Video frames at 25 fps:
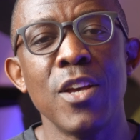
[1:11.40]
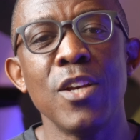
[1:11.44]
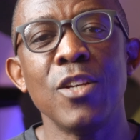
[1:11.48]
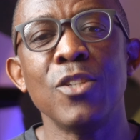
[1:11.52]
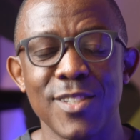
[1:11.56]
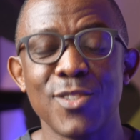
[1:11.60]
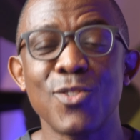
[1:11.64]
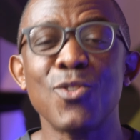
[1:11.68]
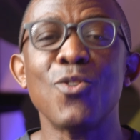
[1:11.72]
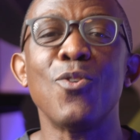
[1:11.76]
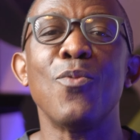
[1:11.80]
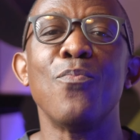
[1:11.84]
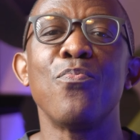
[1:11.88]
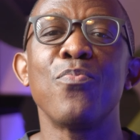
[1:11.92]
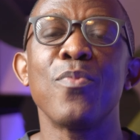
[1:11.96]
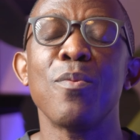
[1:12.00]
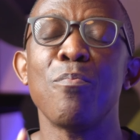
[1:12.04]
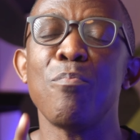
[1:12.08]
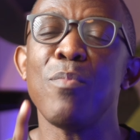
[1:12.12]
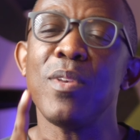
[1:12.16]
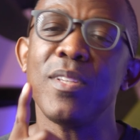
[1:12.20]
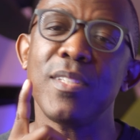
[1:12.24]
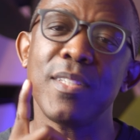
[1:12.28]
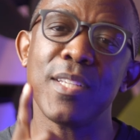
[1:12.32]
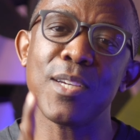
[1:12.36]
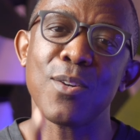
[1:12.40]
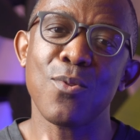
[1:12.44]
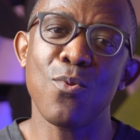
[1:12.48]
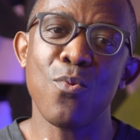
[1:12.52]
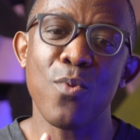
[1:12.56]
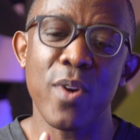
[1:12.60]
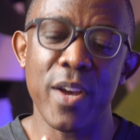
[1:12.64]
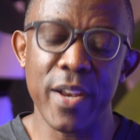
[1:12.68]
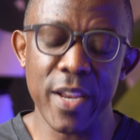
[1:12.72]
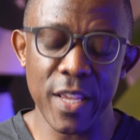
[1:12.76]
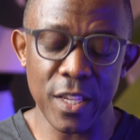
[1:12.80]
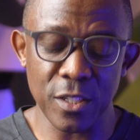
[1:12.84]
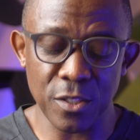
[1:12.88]
So mistake
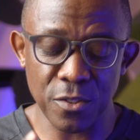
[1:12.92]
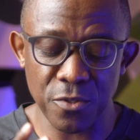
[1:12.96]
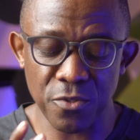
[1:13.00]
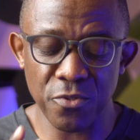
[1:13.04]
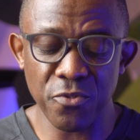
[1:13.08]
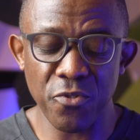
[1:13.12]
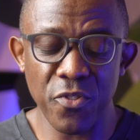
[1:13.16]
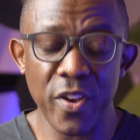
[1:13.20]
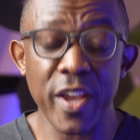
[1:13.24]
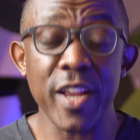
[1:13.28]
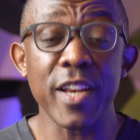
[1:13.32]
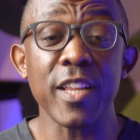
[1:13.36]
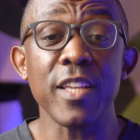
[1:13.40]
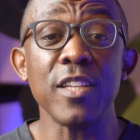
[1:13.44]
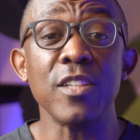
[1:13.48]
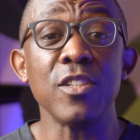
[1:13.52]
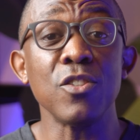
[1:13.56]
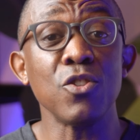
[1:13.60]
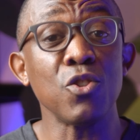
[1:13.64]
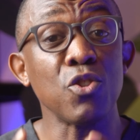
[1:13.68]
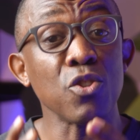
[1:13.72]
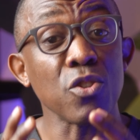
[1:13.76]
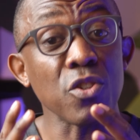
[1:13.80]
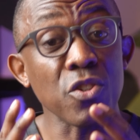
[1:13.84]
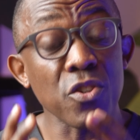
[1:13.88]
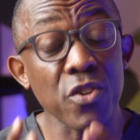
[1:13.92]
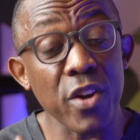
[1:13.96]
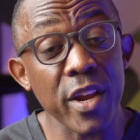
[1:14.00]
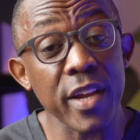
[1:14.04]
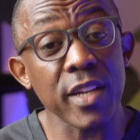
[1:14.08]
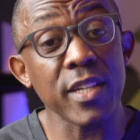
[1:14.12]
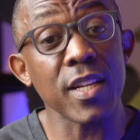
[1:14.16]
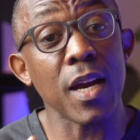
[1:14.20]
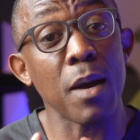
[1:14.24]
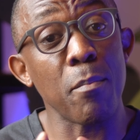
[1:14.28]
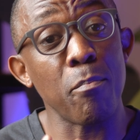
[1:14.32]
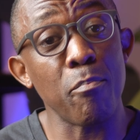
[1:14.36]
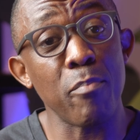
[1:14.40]
one is failing to
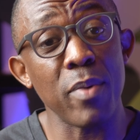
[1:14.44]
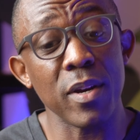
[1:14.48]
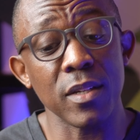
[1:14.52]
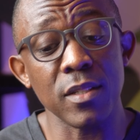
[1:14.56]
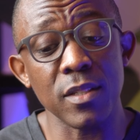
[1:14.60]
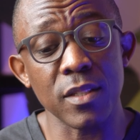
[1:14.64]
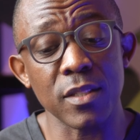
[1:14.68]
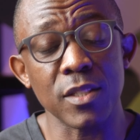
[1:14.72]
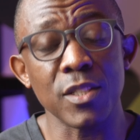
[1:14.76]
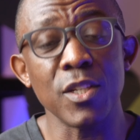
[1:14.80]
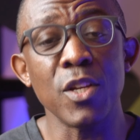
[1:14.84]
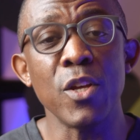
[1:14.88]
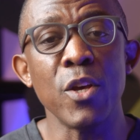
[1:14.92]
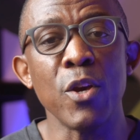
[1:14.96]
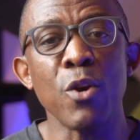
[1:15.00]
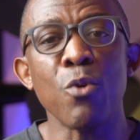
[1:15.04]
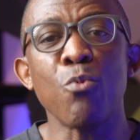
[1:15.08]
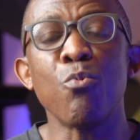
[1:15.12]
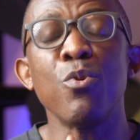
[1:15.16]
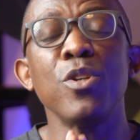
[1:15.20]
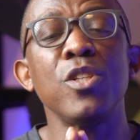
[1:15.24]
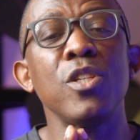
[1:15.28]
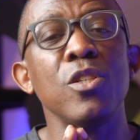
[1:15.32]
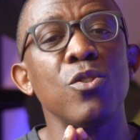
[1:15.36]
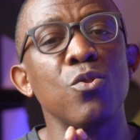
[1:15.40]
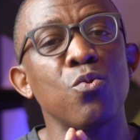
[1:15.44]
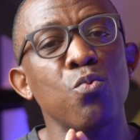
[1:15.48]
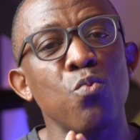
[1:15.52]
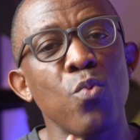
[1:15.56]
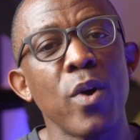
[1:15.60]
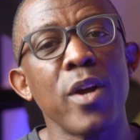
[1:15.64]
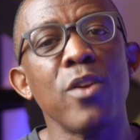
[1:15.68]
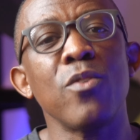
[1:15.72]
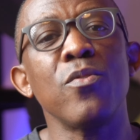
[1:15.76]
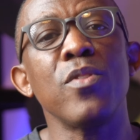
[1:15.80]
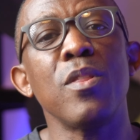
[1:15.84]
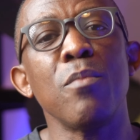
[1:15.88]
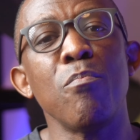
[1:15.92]
create a budget, which is
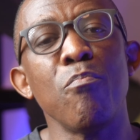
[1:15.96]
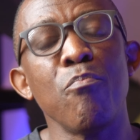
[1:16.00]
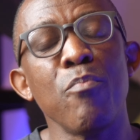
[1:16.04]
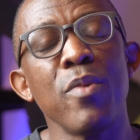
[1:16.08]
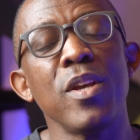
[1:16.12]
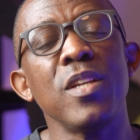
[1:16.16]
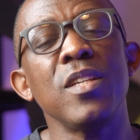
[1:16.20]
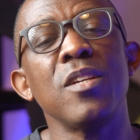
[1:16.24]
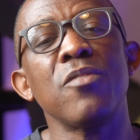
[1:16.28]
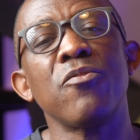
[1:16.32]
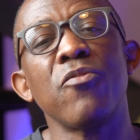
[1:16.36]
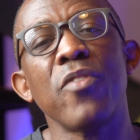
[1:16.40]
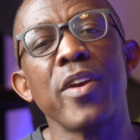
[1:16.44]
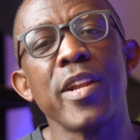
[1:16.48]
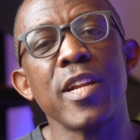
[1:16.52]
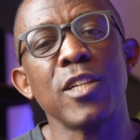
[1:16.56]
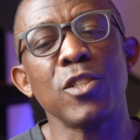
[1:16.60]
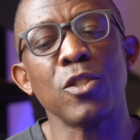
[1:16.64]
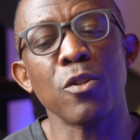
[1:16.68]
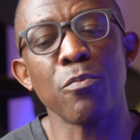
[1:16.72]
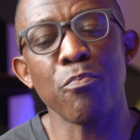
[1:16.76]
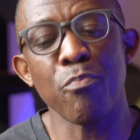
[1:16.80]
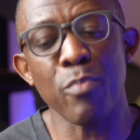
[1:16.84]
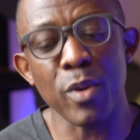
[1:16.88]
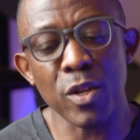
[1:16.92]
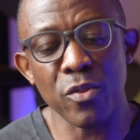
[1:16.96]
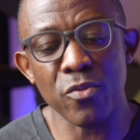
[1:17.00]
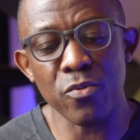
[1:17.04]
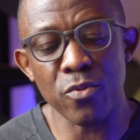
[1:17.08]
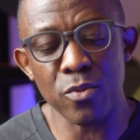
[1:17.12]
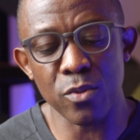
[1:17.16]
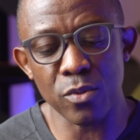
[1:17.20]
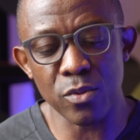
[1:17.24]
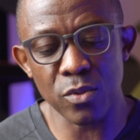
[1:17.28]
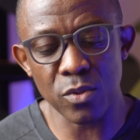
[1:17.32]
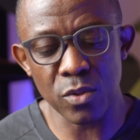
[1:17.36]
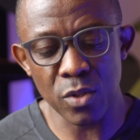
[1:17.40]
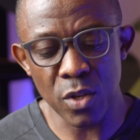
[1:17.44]
one of the major financial
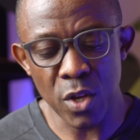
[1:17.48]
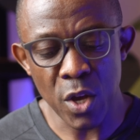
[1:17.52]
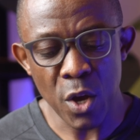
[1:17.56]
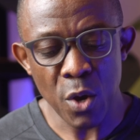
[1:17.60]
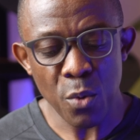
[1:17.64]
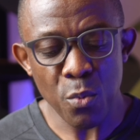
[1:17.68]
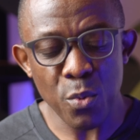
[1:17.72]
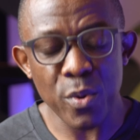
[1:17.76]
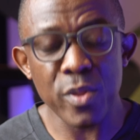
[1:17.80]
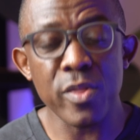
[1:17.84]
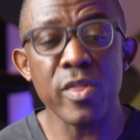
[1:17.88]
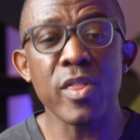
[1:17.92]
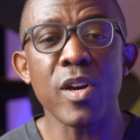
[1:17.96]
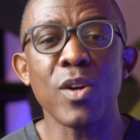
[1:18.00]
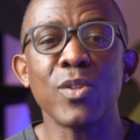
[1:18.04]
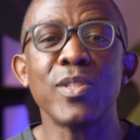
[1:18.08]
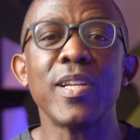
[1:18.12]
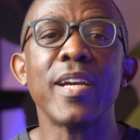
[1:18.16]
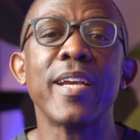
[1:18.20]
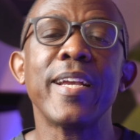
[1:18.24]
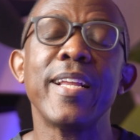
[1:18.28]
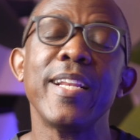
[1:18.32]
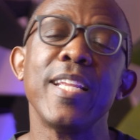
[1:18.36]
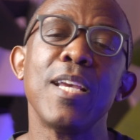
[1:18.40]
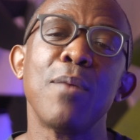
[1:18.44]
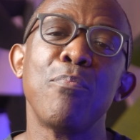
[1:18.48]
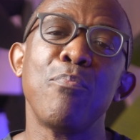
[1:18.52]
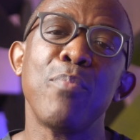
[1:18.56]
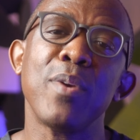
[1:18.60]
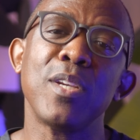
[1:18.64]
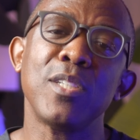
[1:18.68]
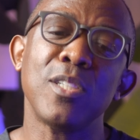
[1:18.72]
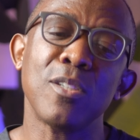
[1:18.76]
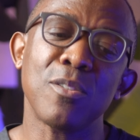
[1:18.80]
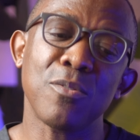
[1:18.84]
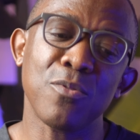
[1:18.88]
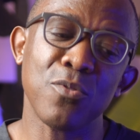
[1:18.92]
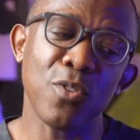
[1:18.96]
pitfalls. Without a clear
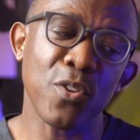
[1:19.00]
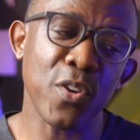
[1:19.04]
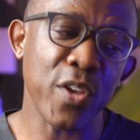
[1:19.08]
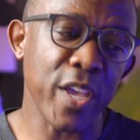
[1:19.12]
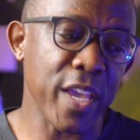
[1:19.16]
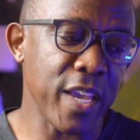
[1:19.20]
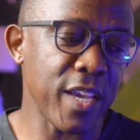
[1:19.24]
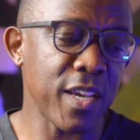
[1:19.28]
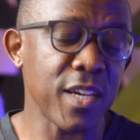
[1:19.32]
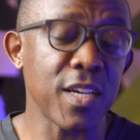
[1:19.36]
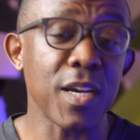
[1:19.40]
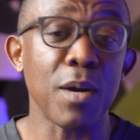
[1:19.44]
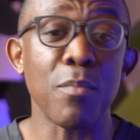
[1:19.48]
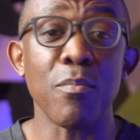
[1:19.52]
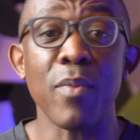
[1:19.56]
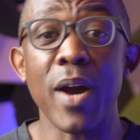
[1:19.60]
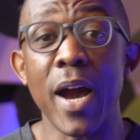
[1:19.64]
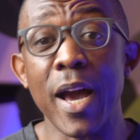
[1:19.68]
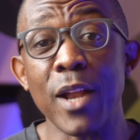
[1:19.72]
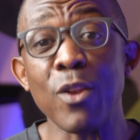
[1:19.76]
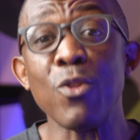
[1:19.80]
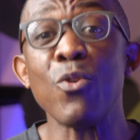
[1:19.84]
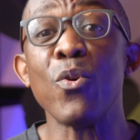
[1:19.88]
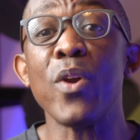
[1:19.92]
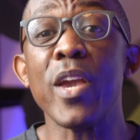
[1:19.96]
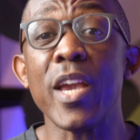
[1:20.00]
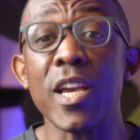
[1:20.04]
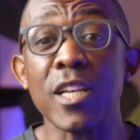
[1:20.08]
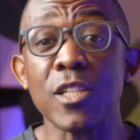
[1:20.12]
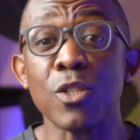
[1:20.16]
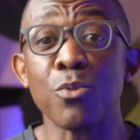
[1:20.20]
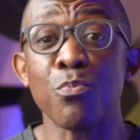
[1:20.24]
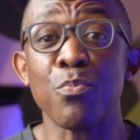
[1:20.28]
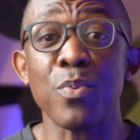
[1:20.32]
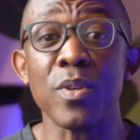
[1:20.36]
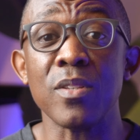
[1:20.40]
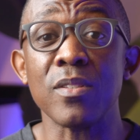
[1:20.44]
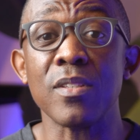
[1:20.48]
picture of your income and your
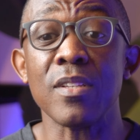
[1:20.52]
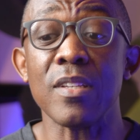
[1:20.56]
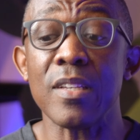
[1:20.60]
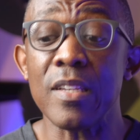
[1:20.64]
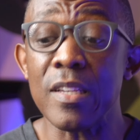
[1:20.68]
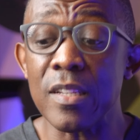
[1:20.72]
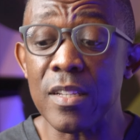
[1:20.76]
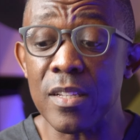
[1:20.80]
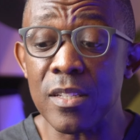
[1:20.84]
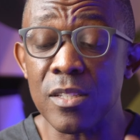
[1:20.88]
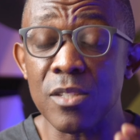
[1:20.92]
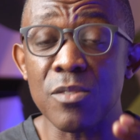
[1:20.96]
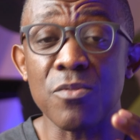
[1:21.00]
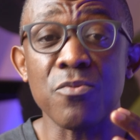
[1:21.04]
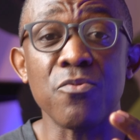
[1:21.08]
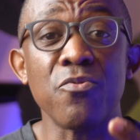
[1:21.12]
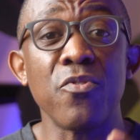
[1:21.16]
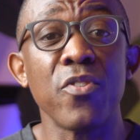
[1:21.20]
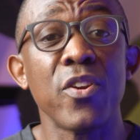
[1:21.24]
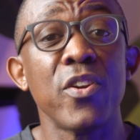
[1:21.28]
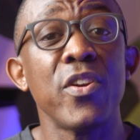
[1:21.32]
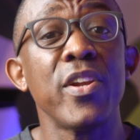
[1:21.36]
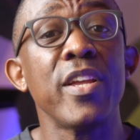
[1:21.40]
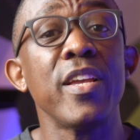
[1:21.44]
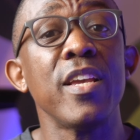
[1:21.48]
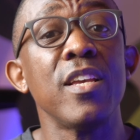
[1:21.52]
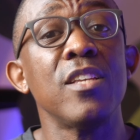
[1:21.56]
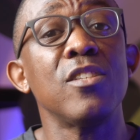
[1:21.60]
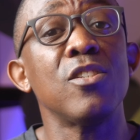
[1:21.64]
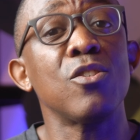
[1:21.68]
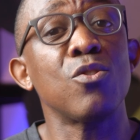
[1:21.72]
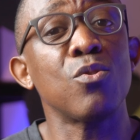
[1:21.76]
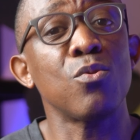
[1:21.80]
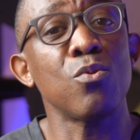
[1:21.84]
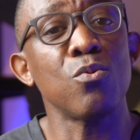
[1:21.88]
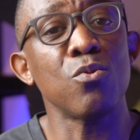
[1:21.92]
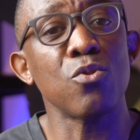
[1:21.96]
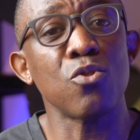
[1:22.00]
expenses, it is very easy
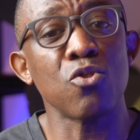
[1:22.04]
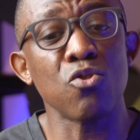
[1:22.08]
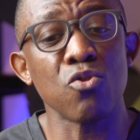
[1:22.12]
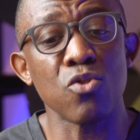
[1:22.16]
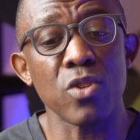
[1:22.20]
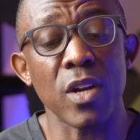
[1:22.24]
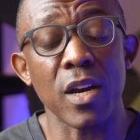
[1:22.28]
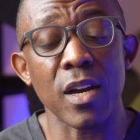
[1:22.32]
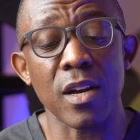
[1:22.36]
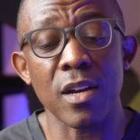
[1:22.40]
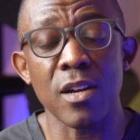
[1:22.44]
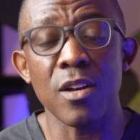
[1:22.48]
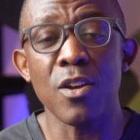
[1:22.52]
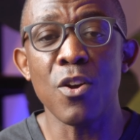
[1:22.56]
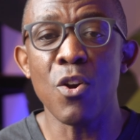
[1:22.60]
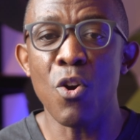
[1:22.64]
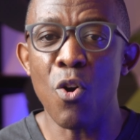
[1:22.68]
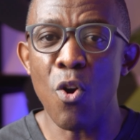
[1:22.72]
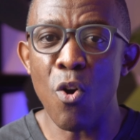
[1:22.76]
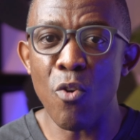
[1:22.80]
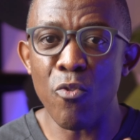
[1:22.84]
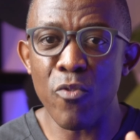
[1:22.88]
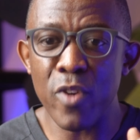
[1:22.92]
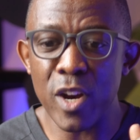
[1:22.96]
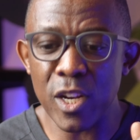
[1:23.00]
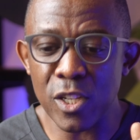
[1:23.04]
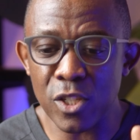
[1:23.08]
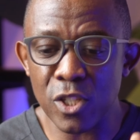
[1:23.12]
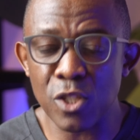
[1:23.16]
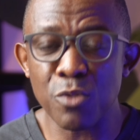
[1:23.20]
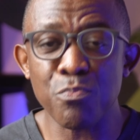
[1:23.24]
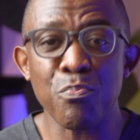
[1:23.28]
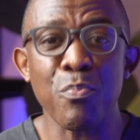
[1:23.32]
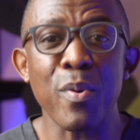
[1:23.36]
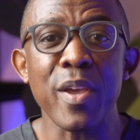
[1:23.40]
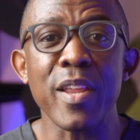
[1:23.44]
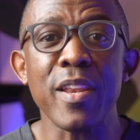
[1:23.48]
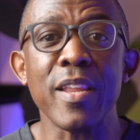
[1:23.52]
to lose track of our
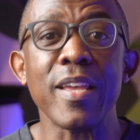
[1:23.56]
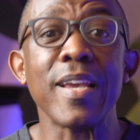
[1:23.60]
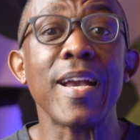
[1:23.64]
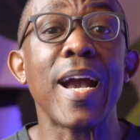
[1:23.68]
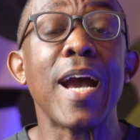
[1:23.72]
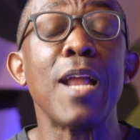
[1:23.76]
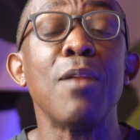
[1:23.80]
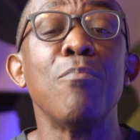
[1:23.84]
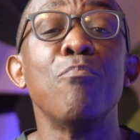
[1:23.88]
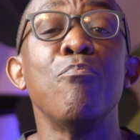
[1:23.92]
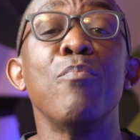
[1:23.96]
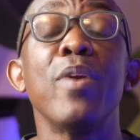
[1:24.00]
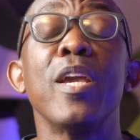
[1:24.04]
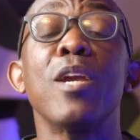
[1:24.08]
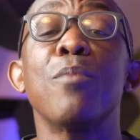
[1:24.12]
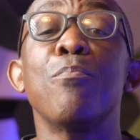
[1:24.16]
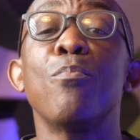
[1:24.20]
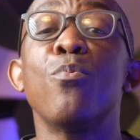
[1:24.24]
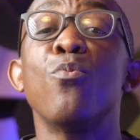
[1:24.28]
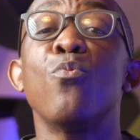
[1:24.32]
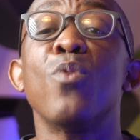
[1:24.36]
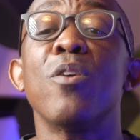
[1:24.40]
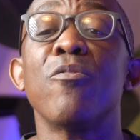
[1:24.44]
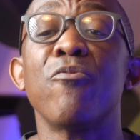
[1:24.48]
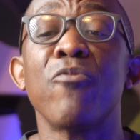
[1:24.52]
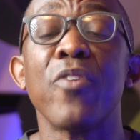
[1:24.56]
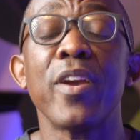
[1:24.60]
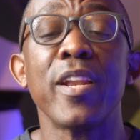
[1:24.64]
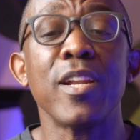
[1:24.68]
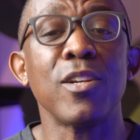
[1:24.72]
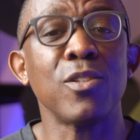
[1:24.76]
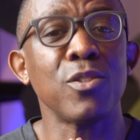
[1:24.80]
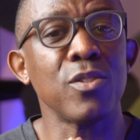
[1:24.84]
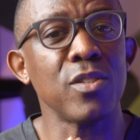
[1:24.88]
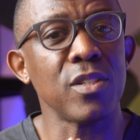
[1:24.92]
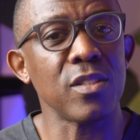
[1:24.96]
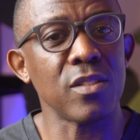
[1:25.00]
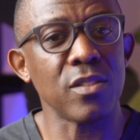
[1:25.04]
spending and make poor
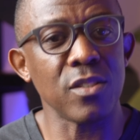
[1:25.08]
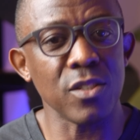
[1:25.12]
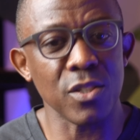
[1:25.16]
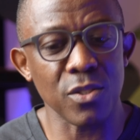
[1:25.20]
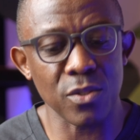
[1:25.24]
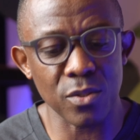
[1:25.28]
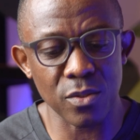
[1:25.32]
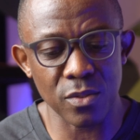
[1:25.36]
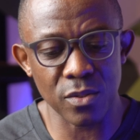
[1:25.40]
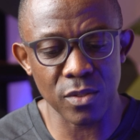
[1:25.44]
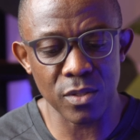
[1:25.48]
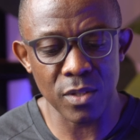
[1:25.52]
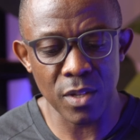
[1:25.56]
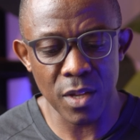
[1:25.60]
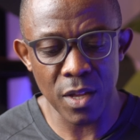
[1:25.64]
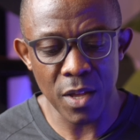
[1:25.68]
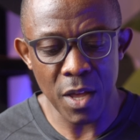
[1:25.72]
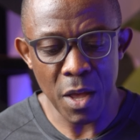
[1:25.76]
financial decisions.